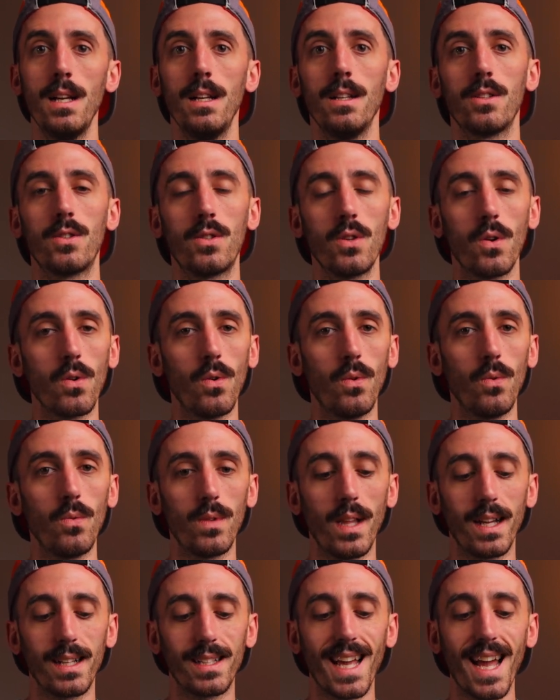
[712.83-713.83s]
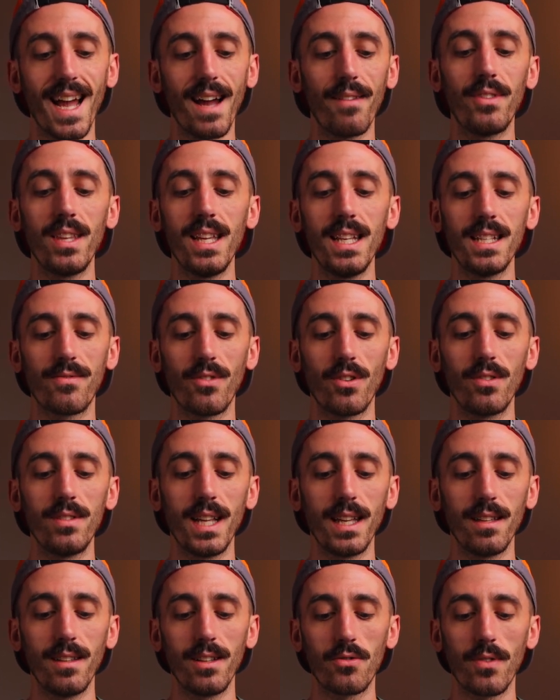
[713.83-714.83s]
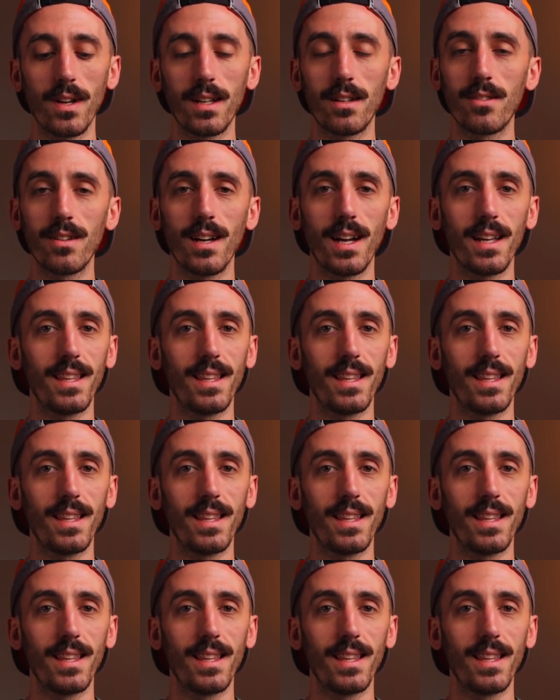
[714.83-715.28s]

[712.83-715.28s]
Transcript: So to have these for a daily trainer,